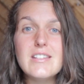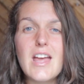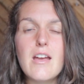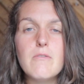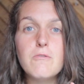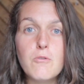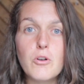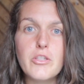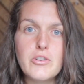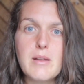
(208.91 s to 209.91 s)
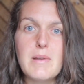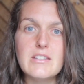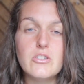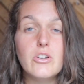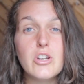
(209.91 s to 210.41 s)
that 4th
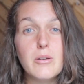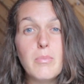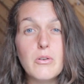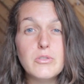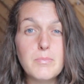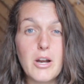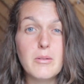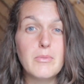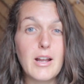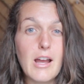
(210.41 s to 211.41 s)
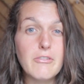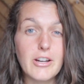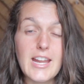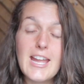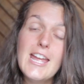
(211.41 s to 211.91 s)
trimester or your postpartum
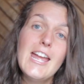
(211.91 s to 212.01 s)
recovery.